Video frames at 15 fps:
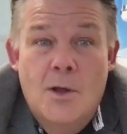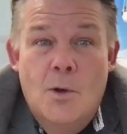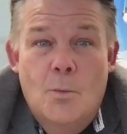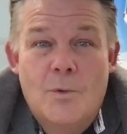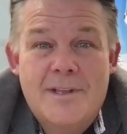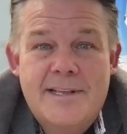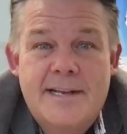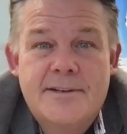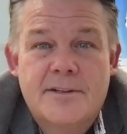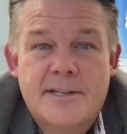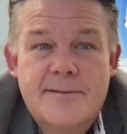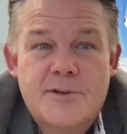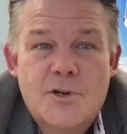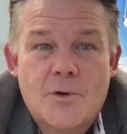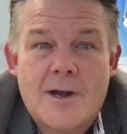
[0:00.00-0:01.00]
We then
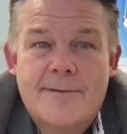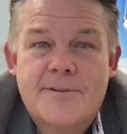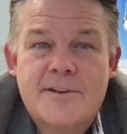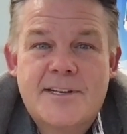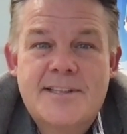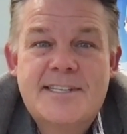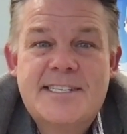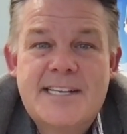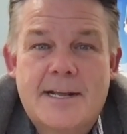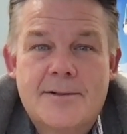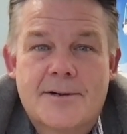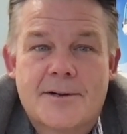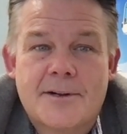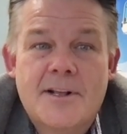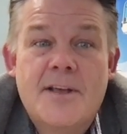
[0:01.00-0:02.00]
deliver your offer to the
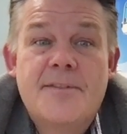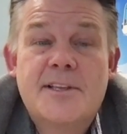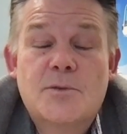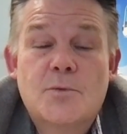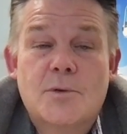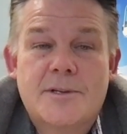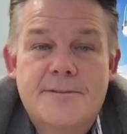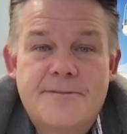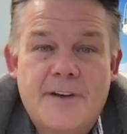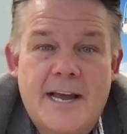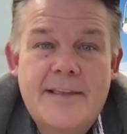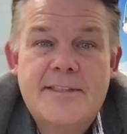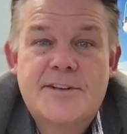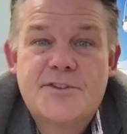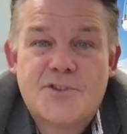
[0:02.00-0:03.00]
seller. This will
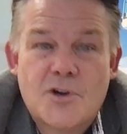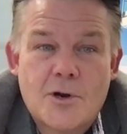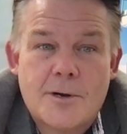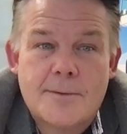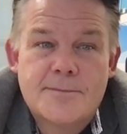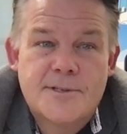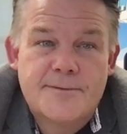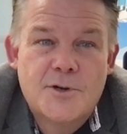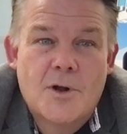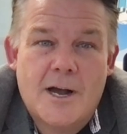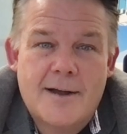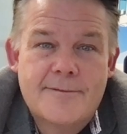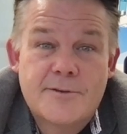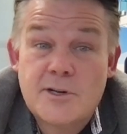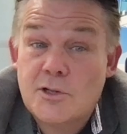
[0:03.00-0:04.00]
define the terms of your
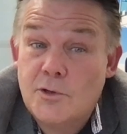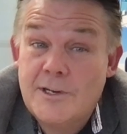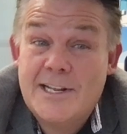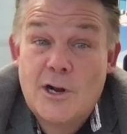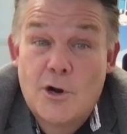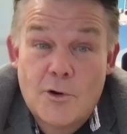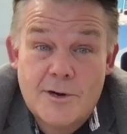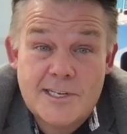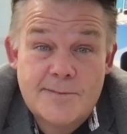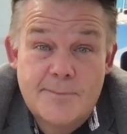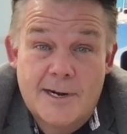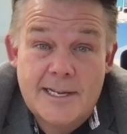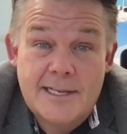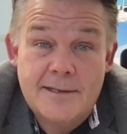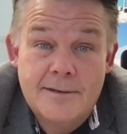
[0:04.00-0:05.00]
offer, including earnest
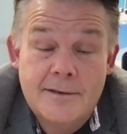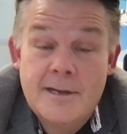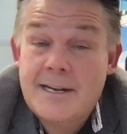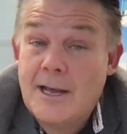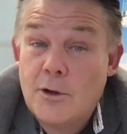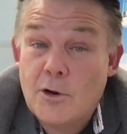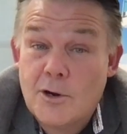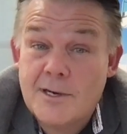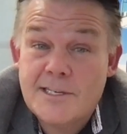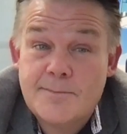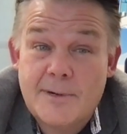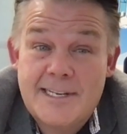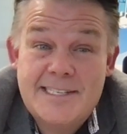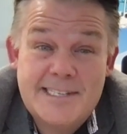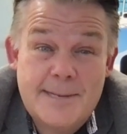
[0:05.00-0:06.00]
money. Now, earnest
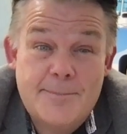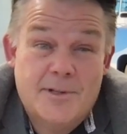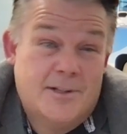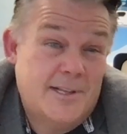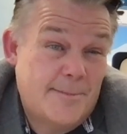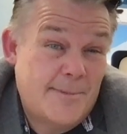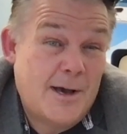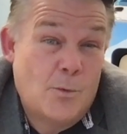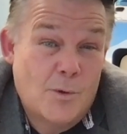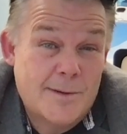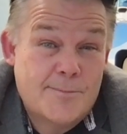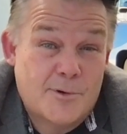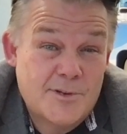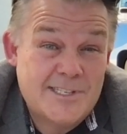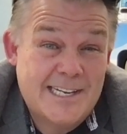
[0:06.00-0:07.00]
money is typically about
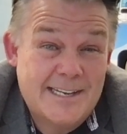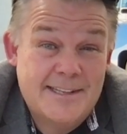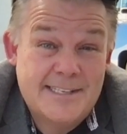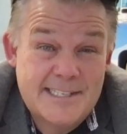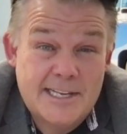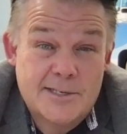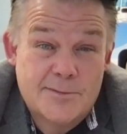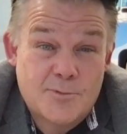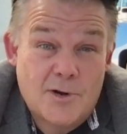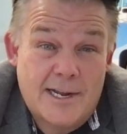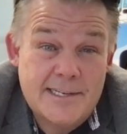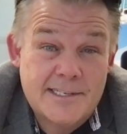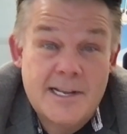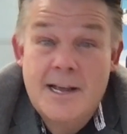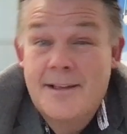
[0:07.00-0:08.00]
1% of the sales
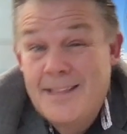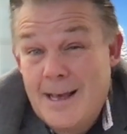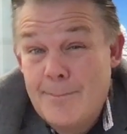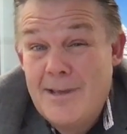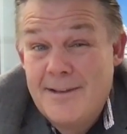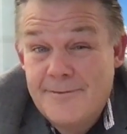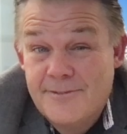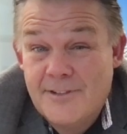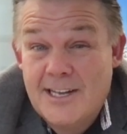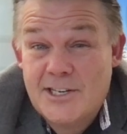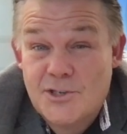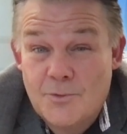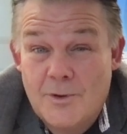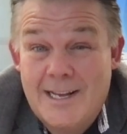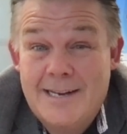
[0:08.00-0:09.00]
price. That may
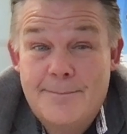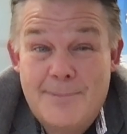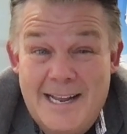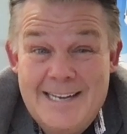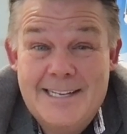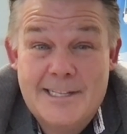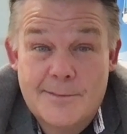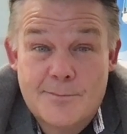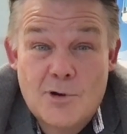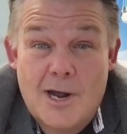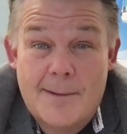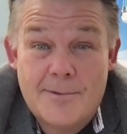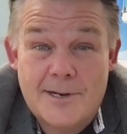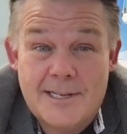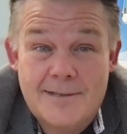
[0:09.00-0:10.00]
fluctuate pending the
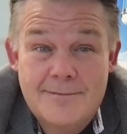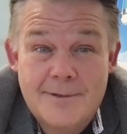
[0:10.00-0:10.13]
property.